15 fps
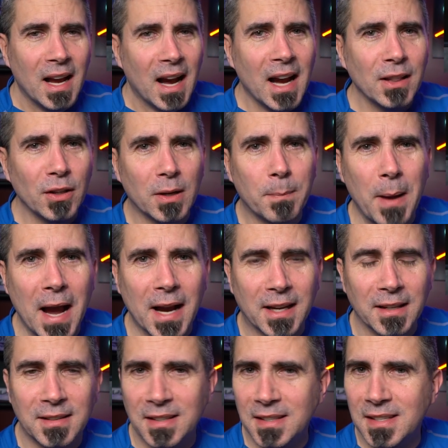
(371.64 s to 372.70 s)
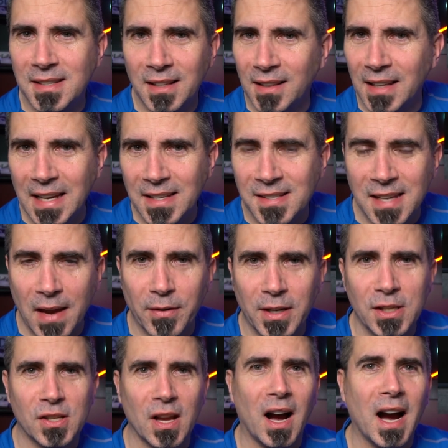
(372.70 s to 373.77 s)
I look back into late
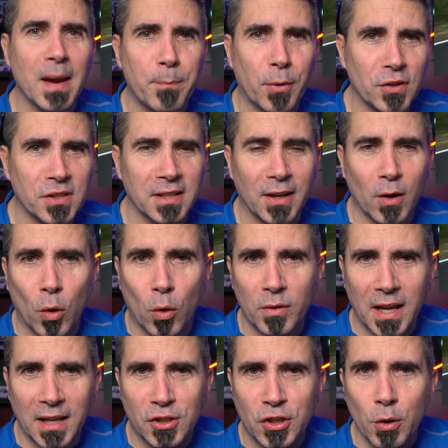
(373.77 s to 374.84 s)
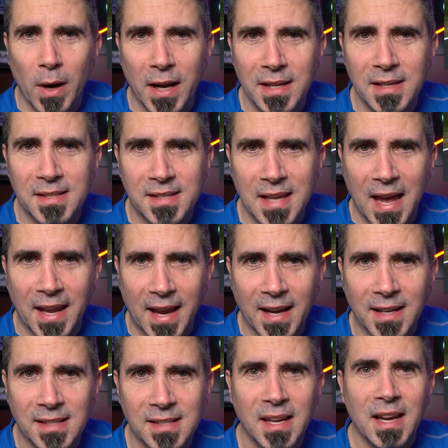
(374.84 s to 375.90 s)
70s, I personally owned a 280
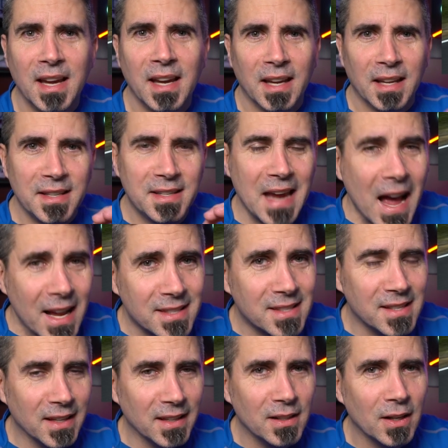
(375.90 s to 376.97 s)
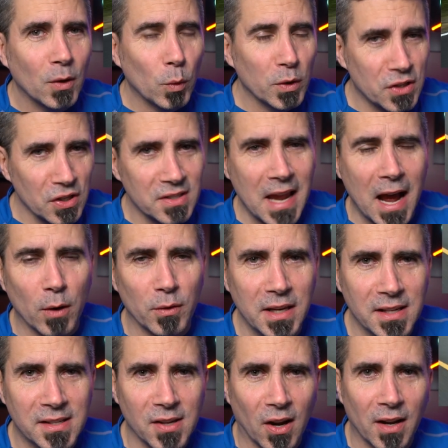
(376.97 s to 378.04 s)
ZX Datsun, which is now
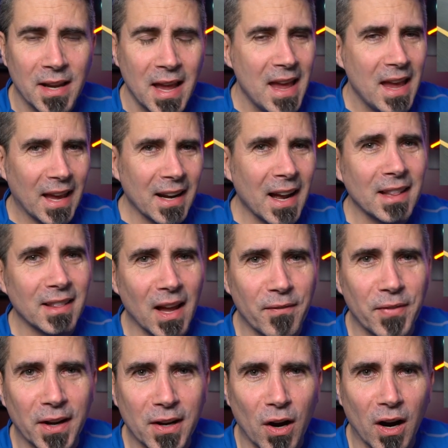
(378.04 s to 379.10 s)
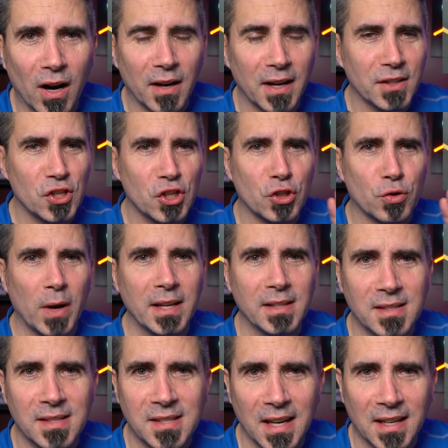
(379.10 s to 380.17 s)
Nissan, and I love the car. It's
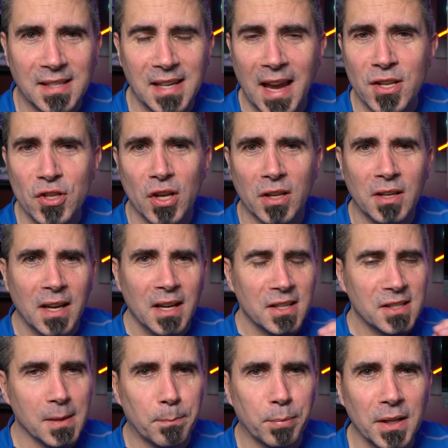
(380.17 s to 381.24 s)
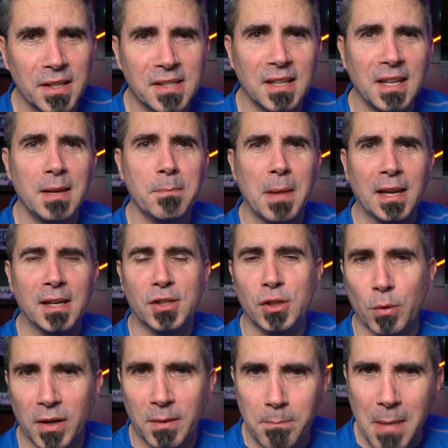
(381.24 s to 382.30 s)
straight six engine, simplicity, made it
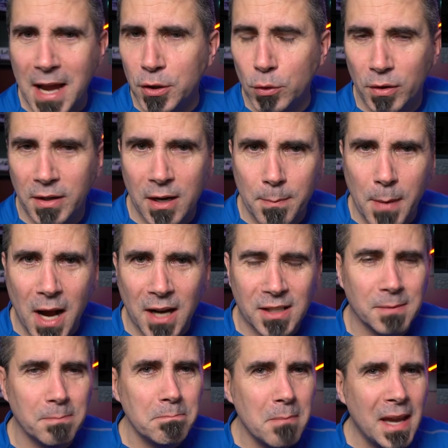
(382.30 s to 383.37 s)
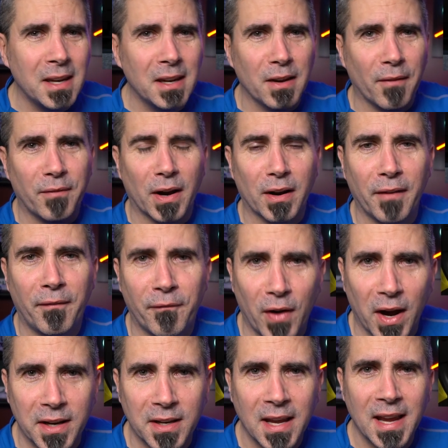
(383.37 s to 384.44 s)
to a manual gearbox, made it a very fun